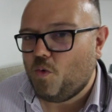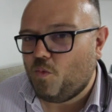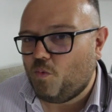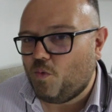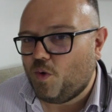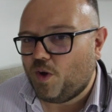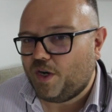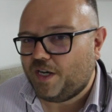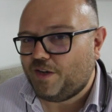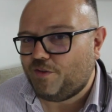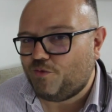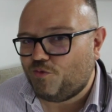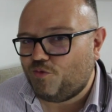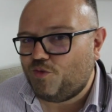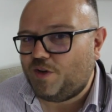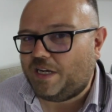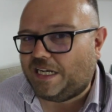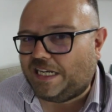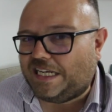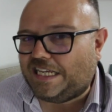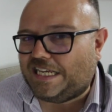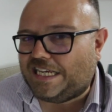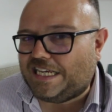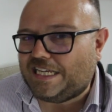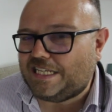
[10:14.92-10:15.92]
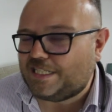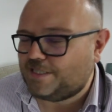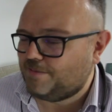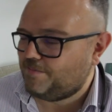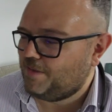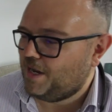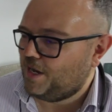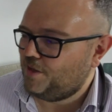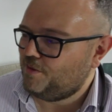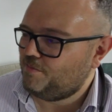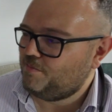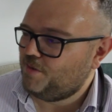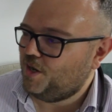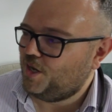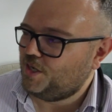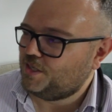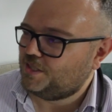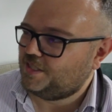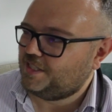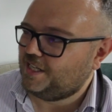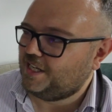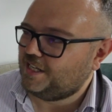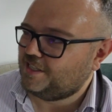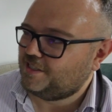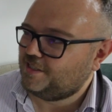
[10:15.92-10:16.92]
what it really is about the
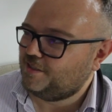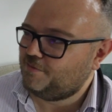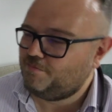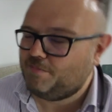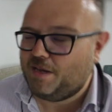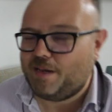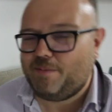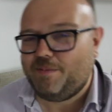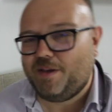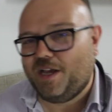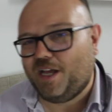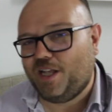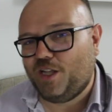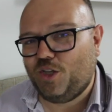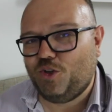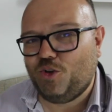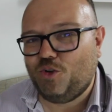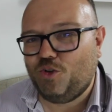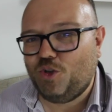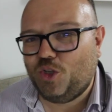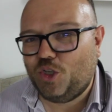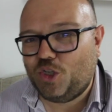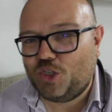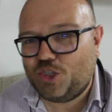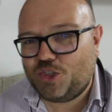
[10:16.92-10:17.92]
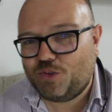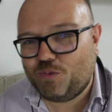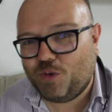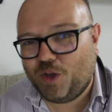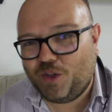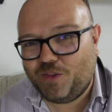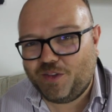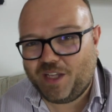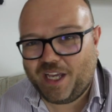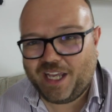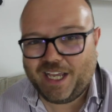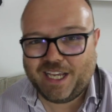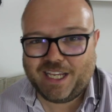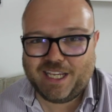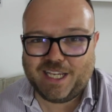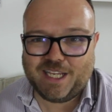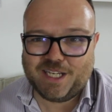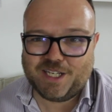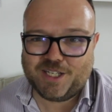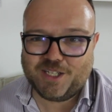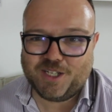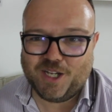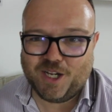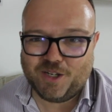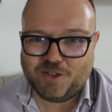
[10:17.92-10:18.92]
Mark VI. Maybe I'll launch one day a
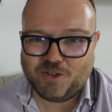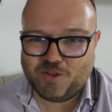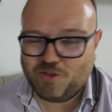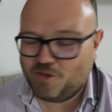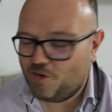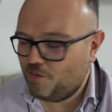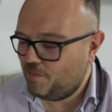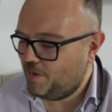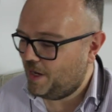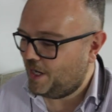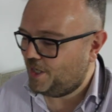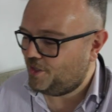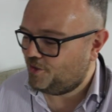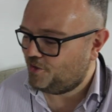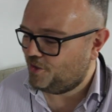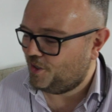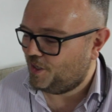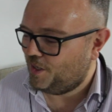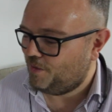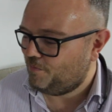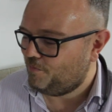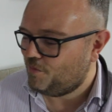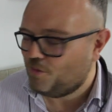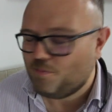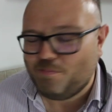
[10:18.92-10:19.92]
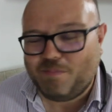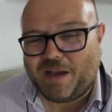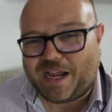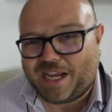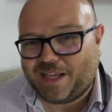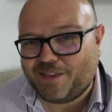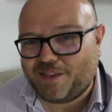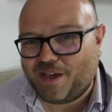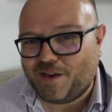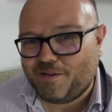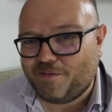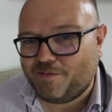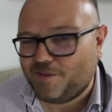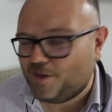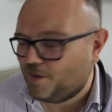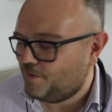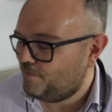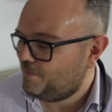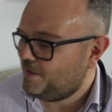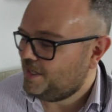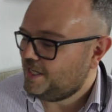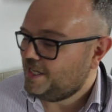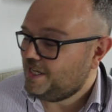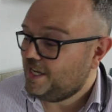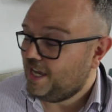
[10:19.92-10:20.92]
Kickstarter or a Patreon and we'll make that
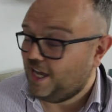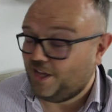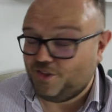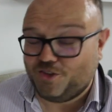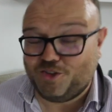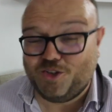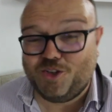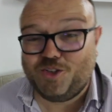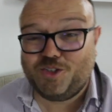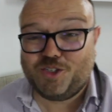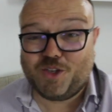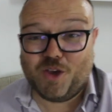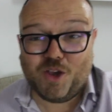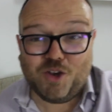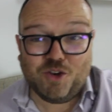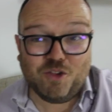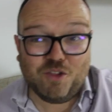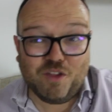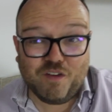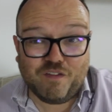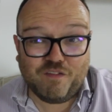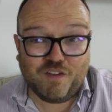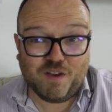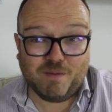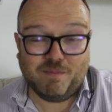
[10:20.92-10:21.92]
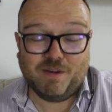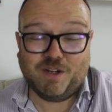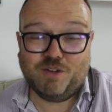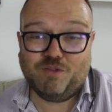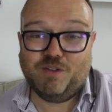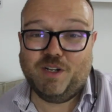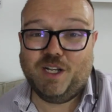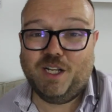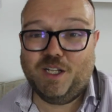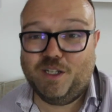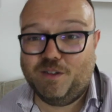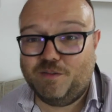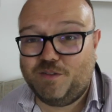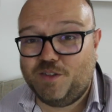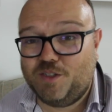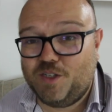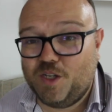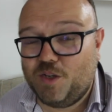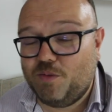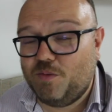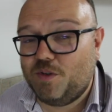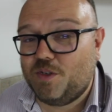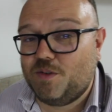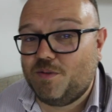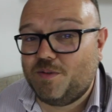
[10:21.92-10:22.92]
film. And there's also another film I'd really love to
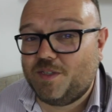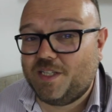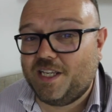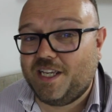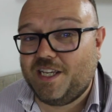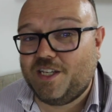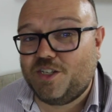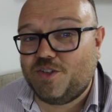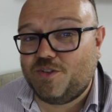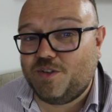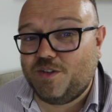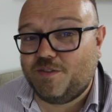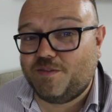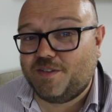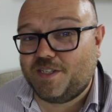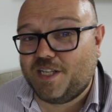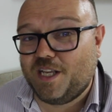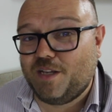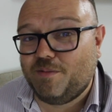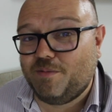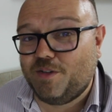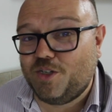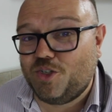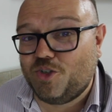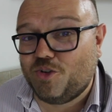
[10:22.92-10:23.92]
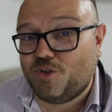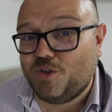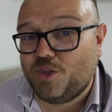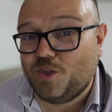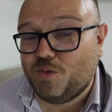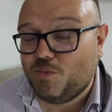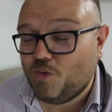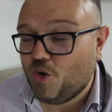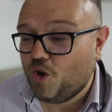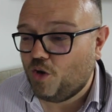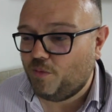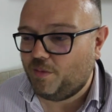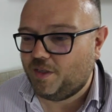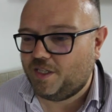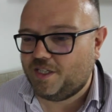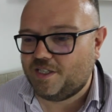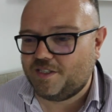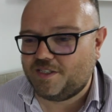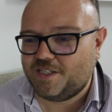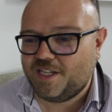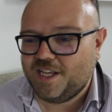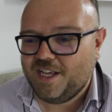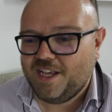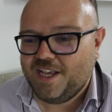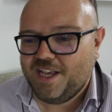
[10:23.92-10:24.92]
do, which was the history of Selma during the war,
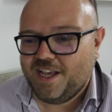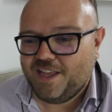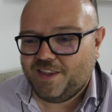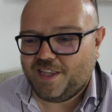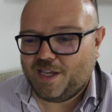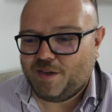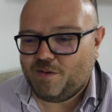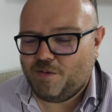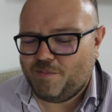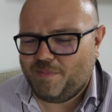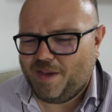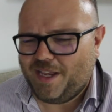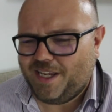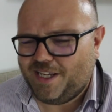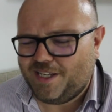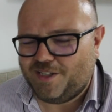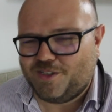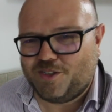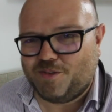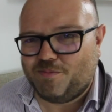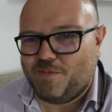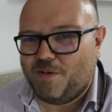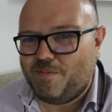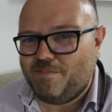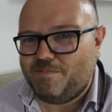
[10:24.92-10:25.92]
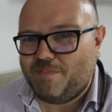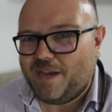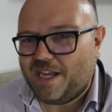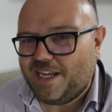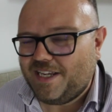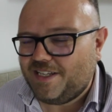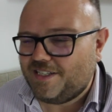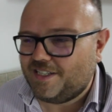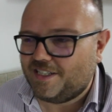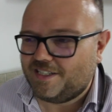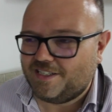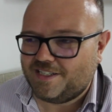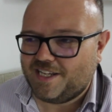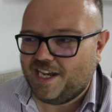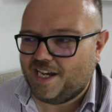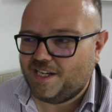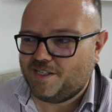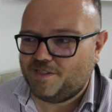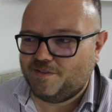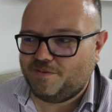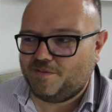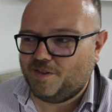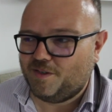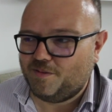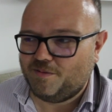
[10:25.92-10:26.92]
because they were making some amazing
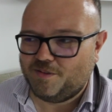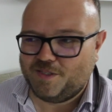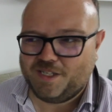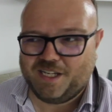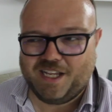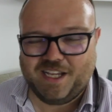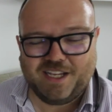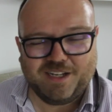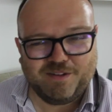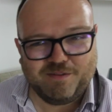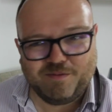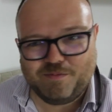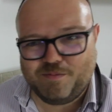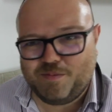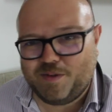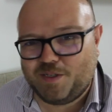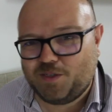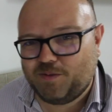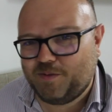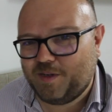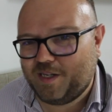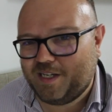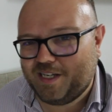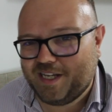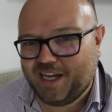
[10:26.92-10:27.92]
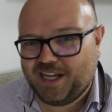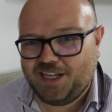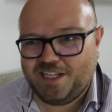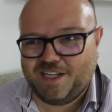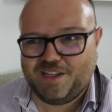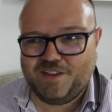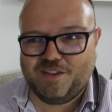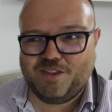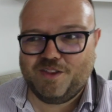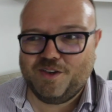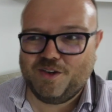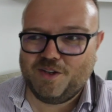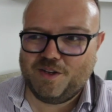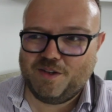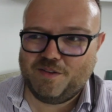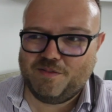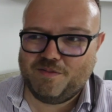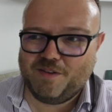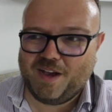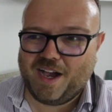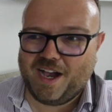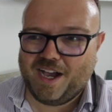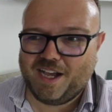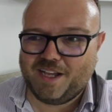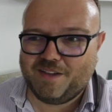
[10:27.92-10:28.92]
saxophones kind of between
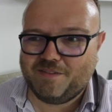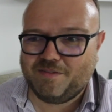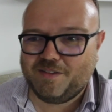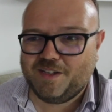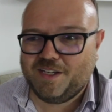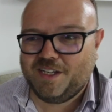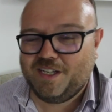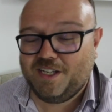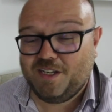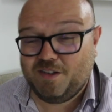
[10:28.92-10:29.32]
1935,